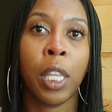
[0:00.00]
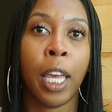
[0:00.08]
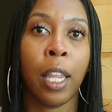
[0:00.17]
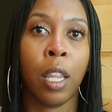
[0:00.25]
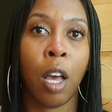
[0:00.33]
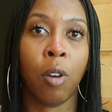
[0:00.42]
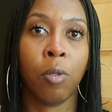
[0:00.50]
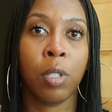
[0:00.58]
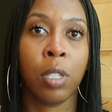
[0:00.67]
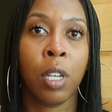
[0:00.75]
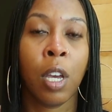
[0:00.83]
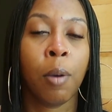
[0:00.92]
that
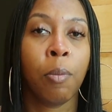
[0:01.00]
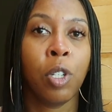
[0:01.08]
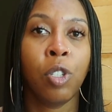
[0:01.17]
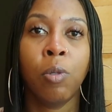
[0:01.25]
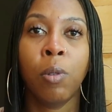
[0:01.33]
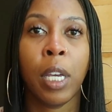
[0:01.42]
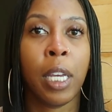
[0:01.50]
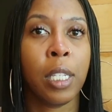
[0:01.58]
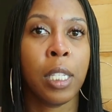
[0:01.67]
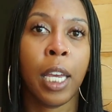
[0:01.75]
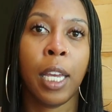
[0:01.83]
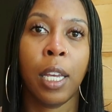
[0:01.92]
loss. But you can't
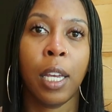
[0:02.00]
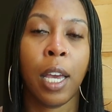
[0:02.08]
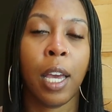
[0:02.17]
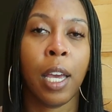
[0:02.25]
take